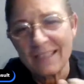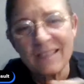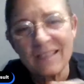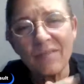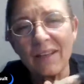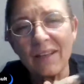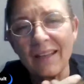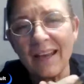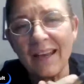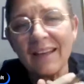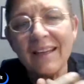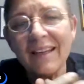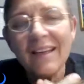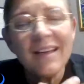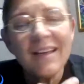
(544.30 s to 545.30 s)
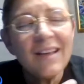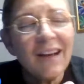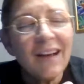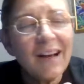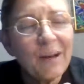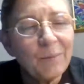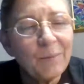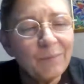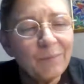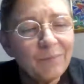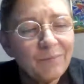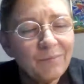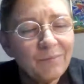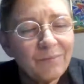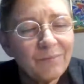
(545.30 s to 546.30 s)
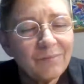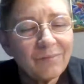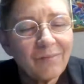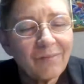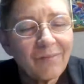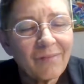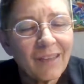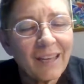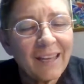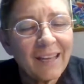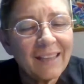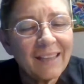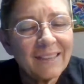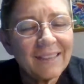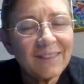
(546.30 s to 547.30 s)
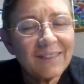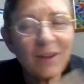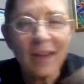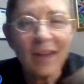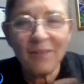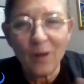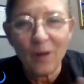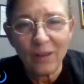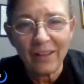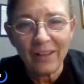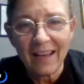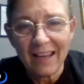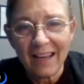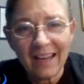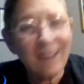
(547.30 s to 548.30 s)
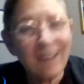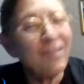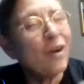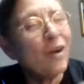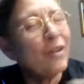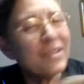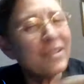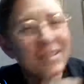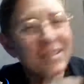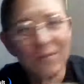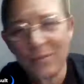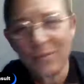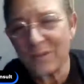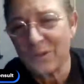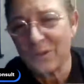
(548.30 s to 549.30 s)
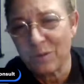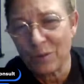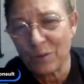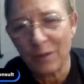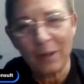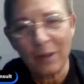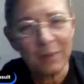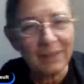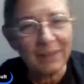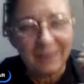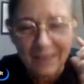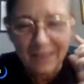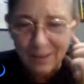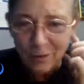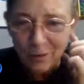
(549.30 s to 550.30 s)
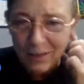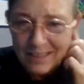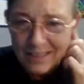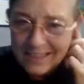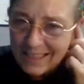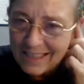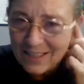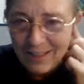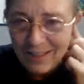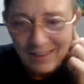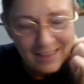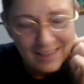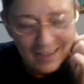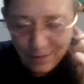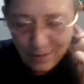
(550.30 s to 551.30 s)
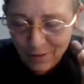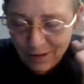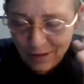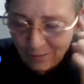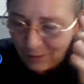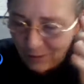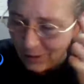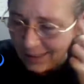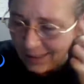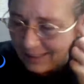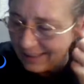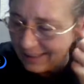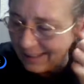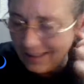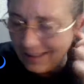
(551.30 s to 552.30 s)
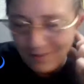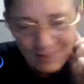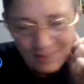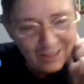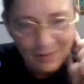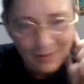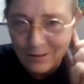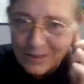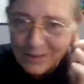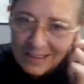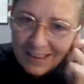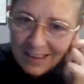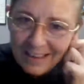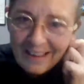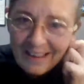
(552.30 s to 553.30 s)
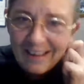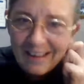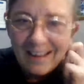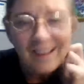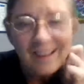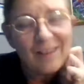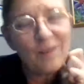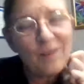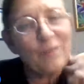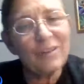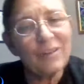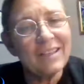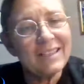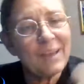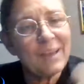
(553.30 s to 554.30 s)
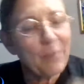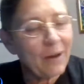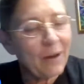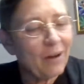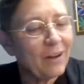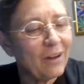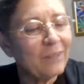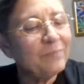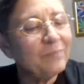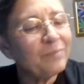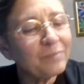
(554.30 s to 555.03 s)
and stuff like that. Um, so I have all that. I have all the stuff from the social club and organization that I ran for like 11 years over in the Tampa area.